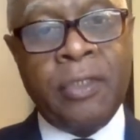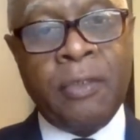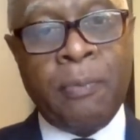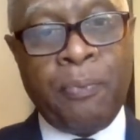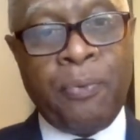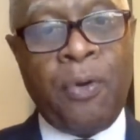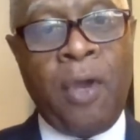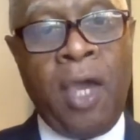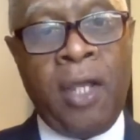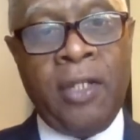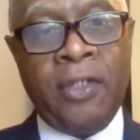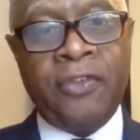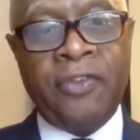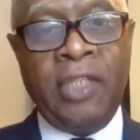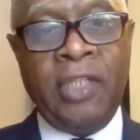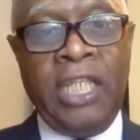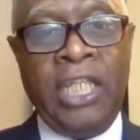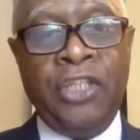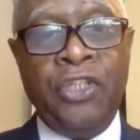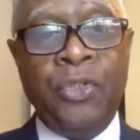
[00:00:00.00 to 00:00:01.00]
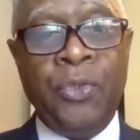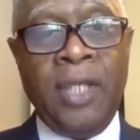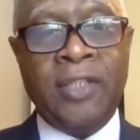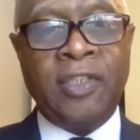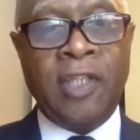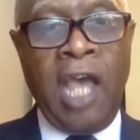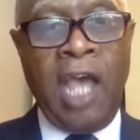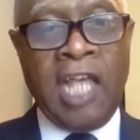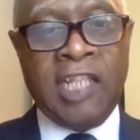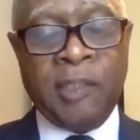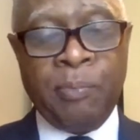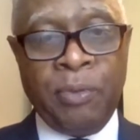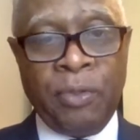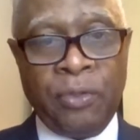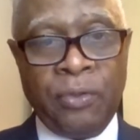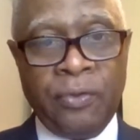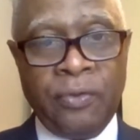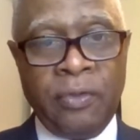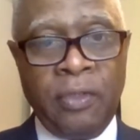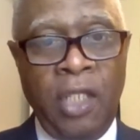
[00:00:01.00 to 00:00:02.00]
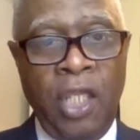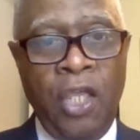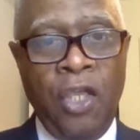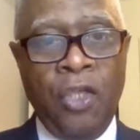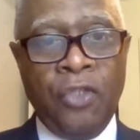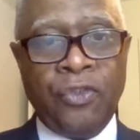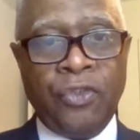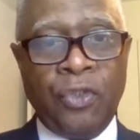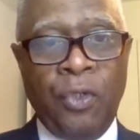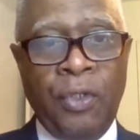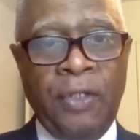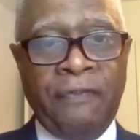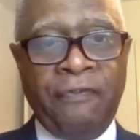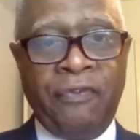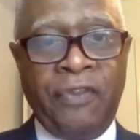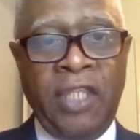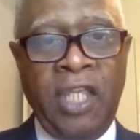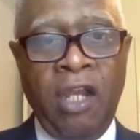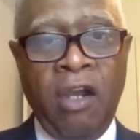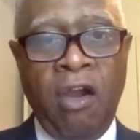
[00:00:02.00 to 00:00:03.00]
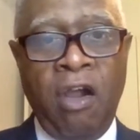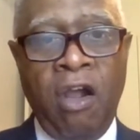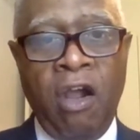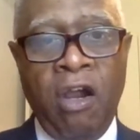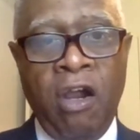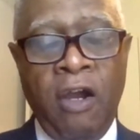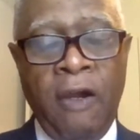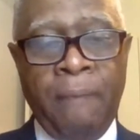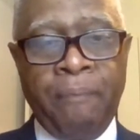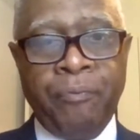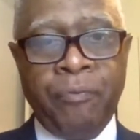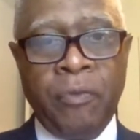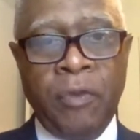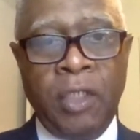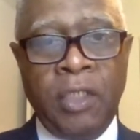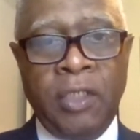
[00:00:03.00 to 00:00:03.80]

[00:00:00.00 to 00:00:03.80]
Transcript: the products in U.S. hospitals. So if there are